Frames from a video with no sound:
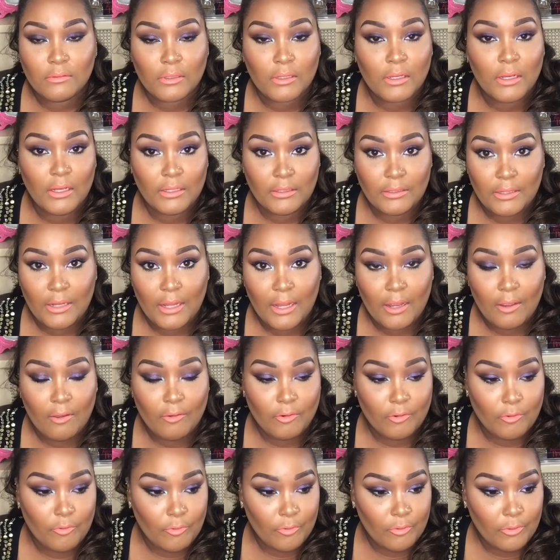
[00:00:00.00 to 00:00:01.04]
cut down
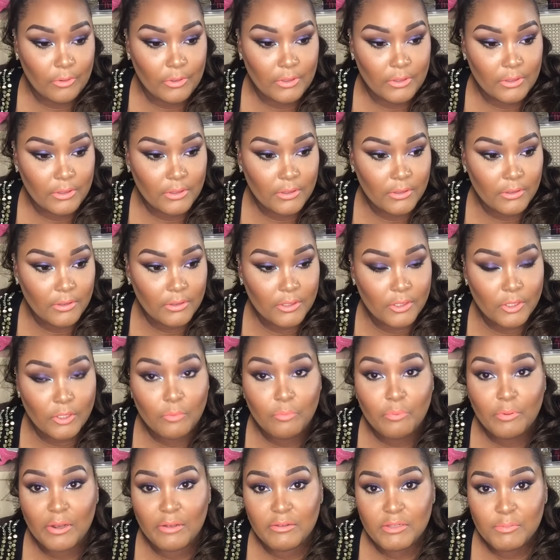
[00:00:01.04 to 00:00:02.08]
on your
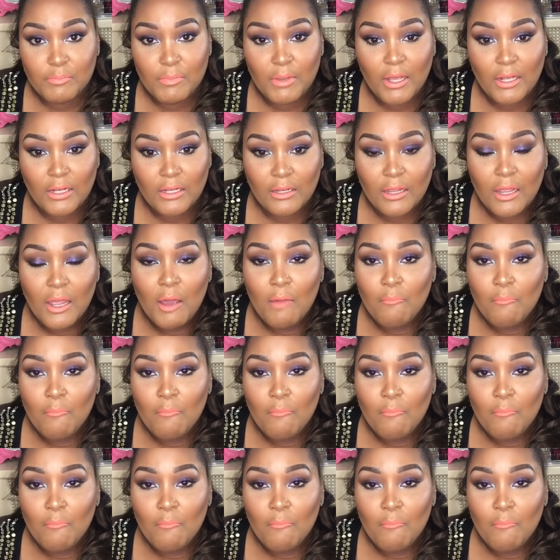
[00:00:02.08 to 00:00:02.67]
breath smelling.